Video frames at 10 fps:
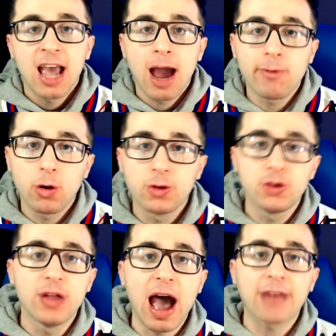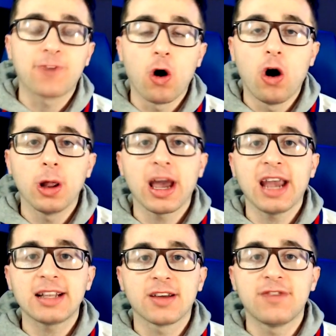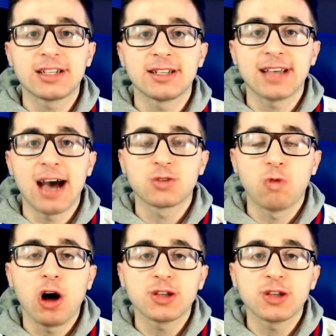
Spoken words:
and we will do that for all 8 divisions as well.